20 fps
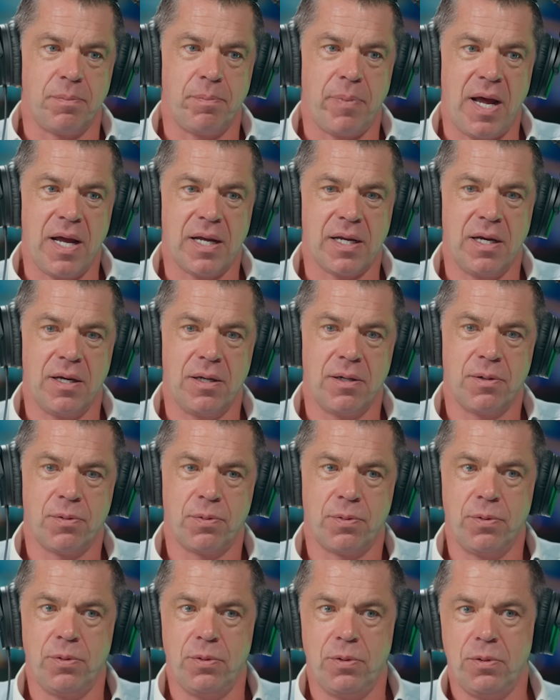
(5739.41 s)
Bakar,
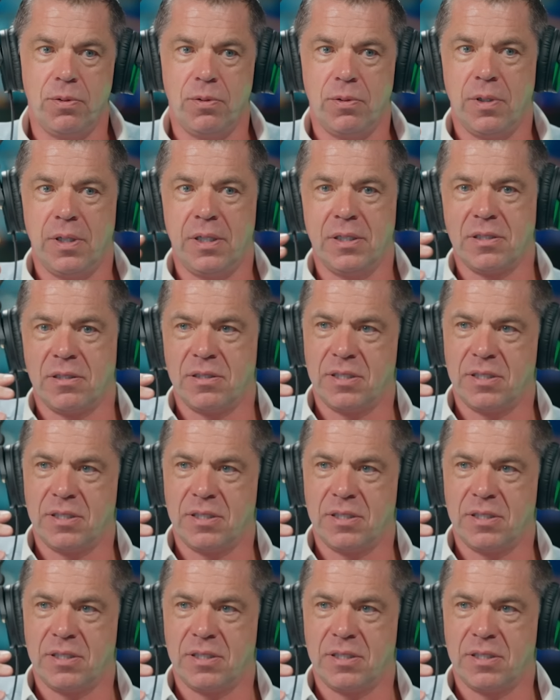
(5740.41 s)
who is a